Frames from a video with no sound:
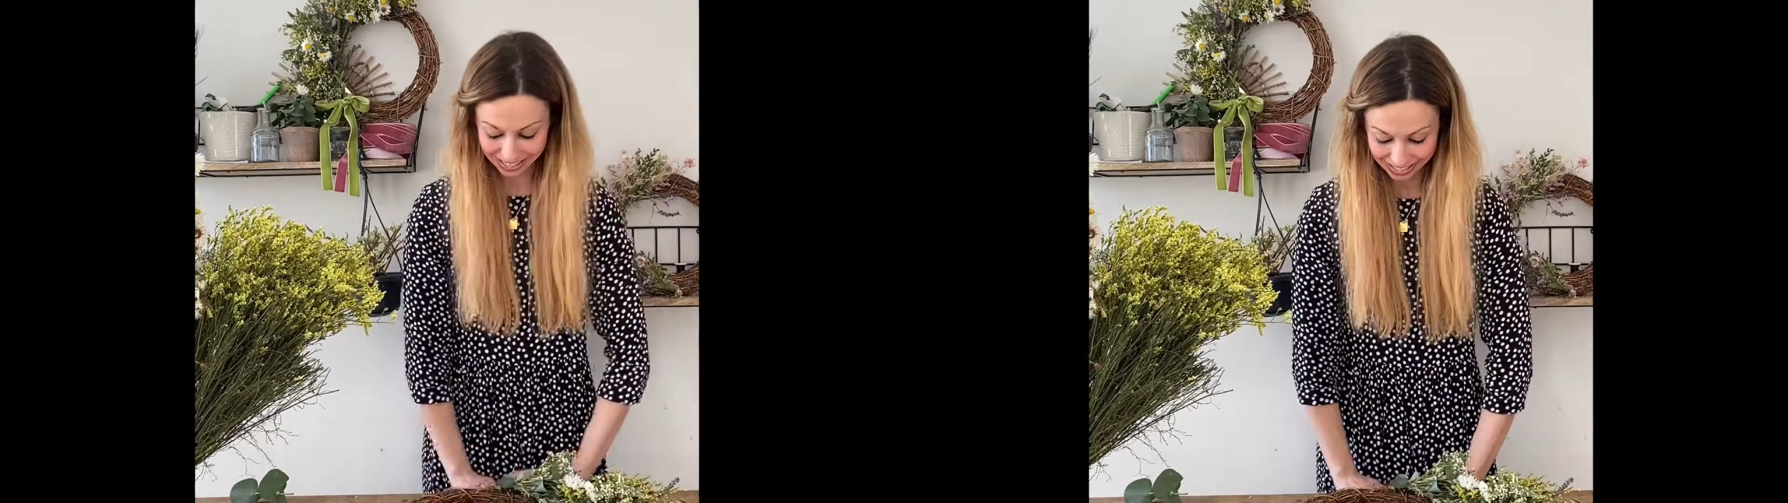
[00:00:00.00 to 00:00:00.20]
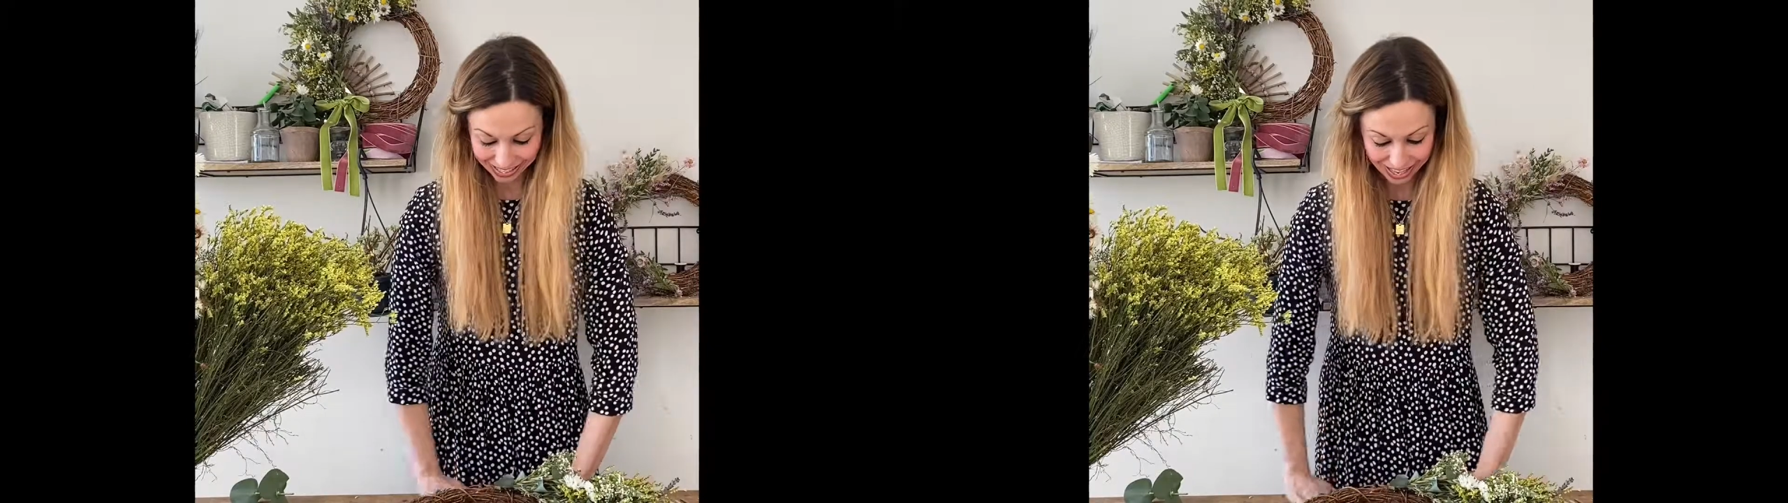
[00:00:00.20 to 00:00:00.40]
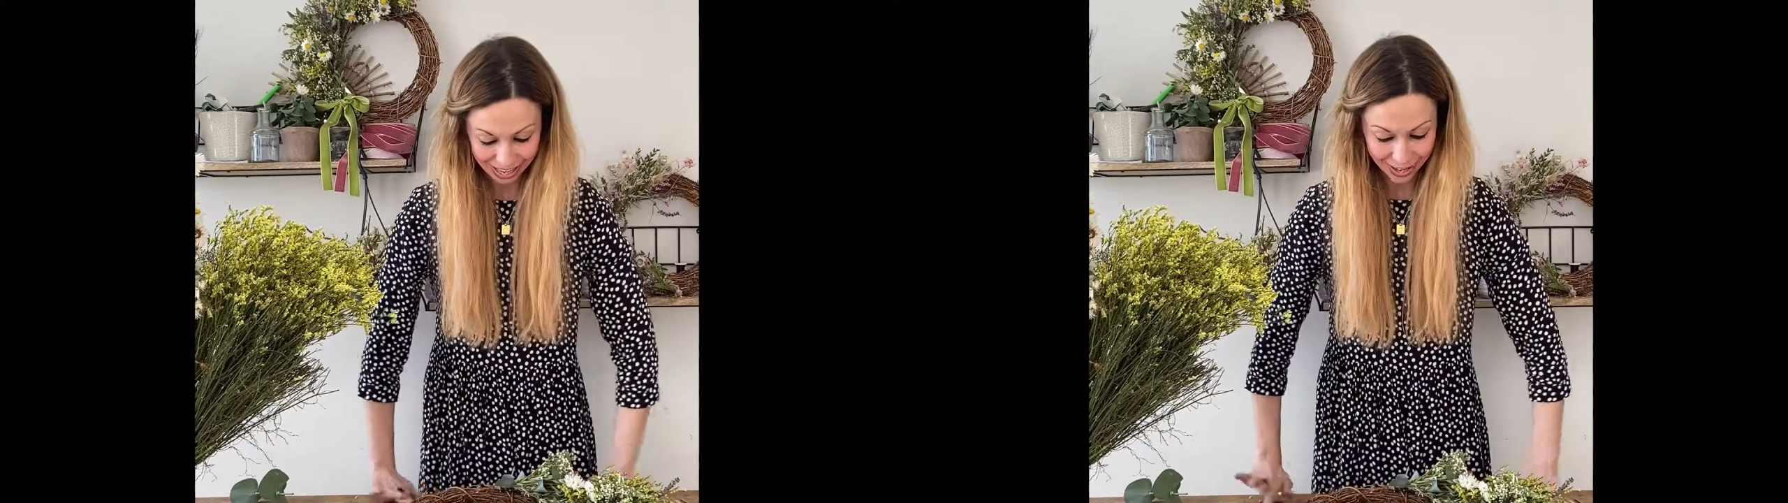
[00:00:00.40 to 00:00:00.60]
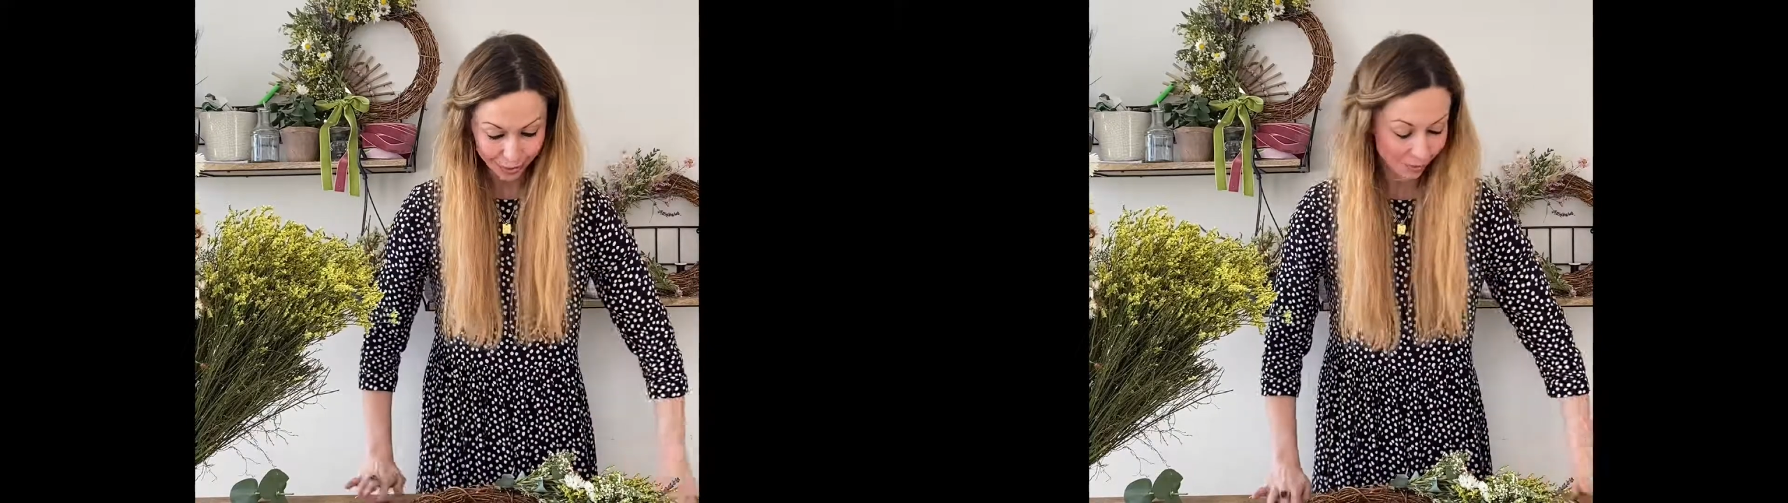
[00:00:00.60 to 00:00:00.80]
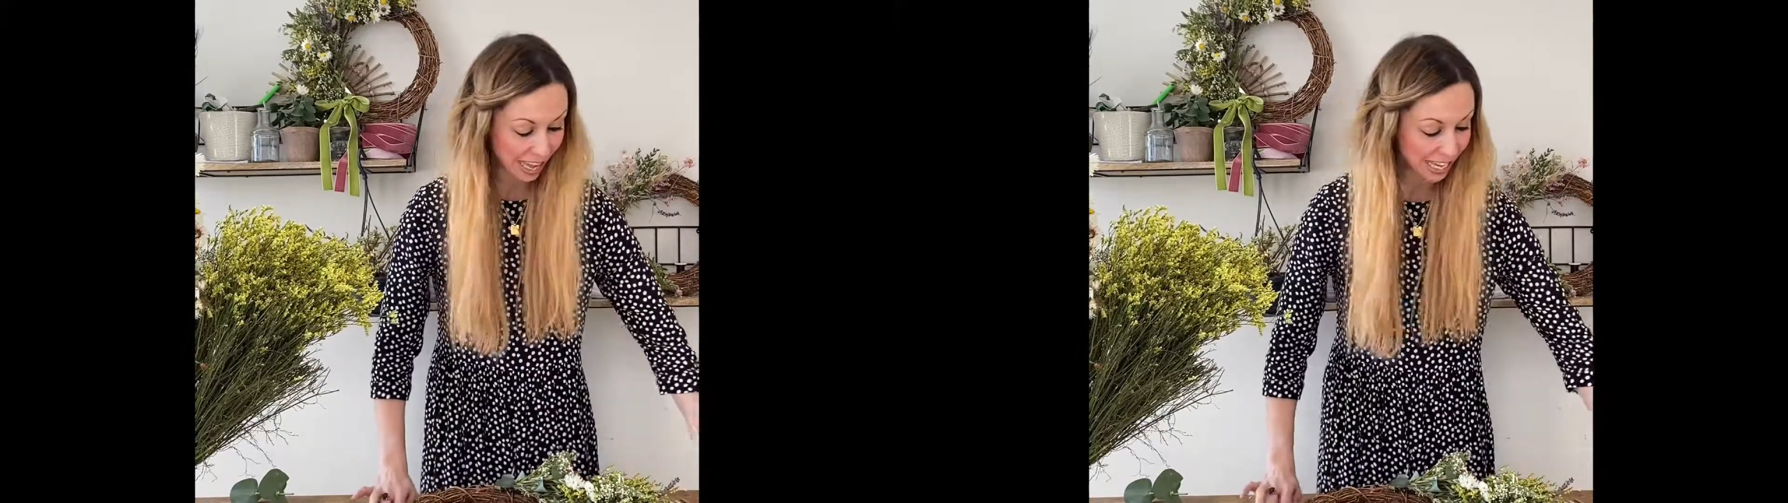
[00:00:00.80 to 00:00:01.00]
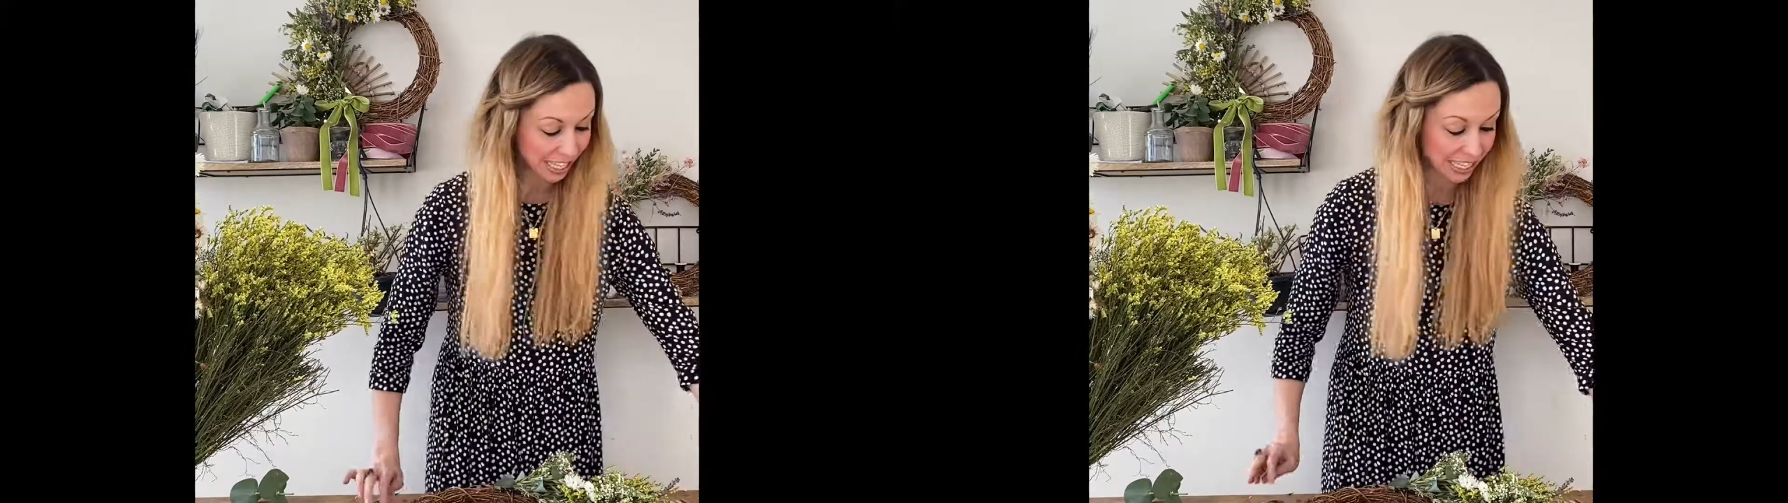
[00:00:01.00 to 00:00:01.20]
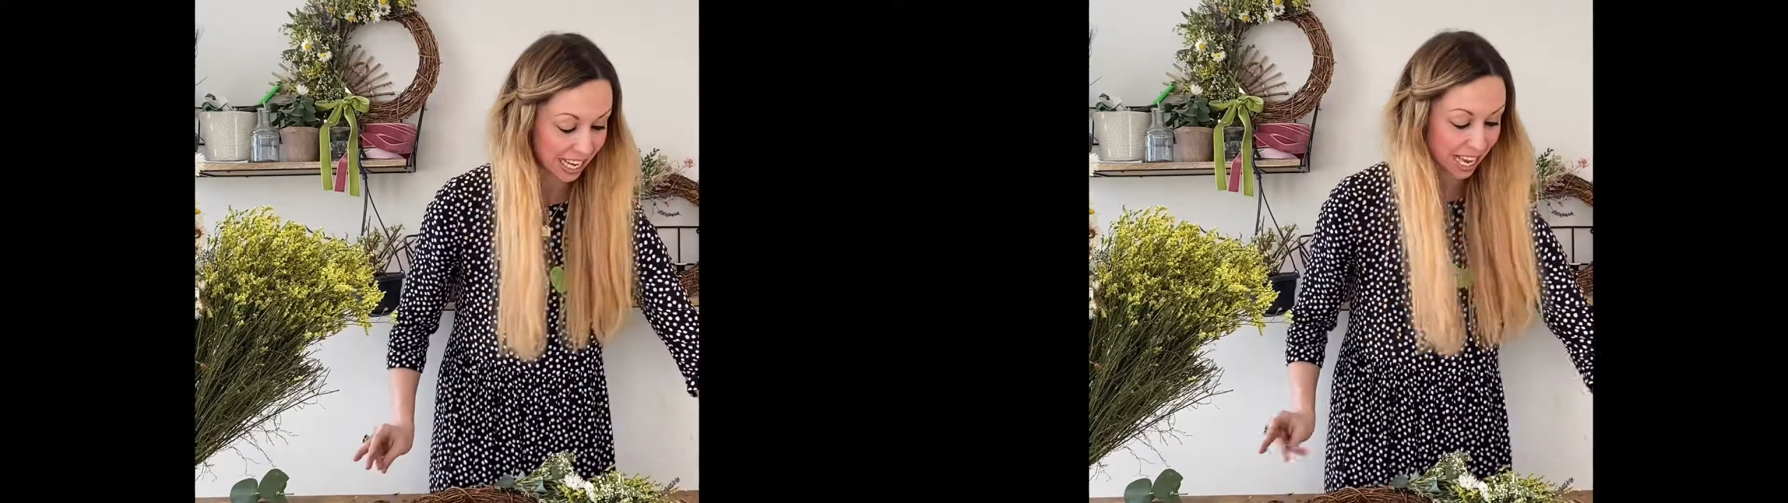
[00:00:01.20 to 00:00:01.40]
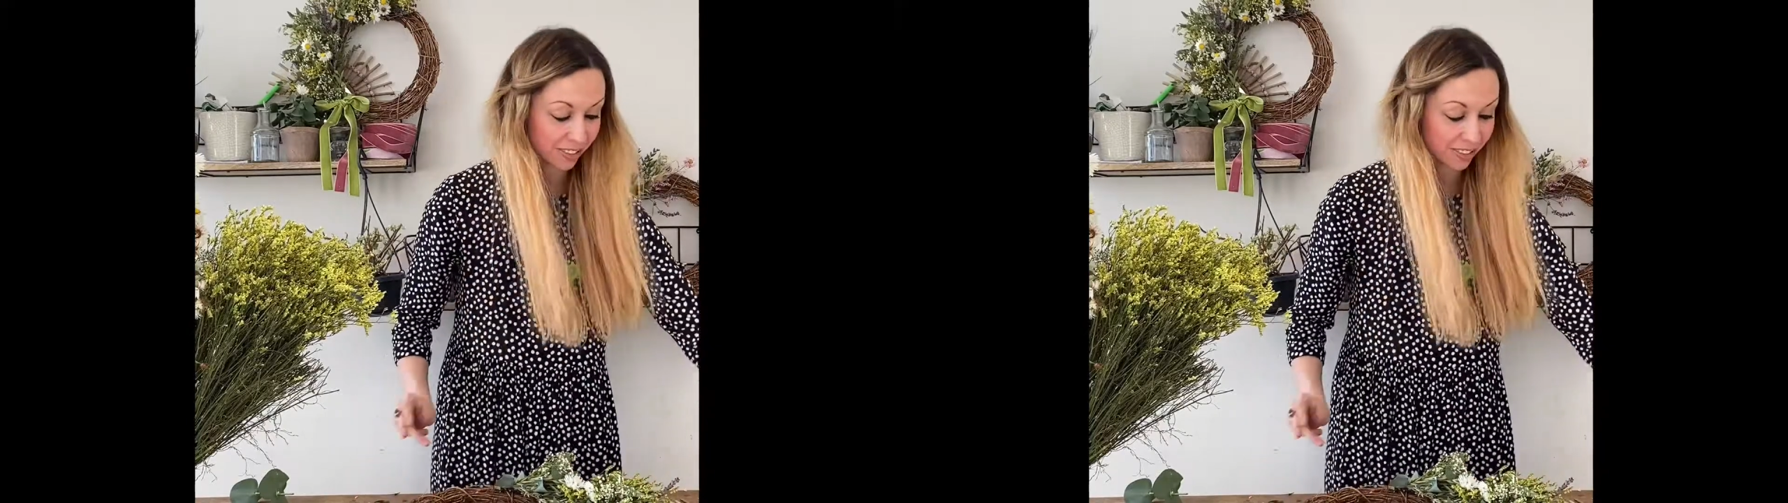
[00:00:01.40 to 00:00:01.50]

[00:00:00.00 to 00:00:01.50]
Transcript: So keep fanning it out,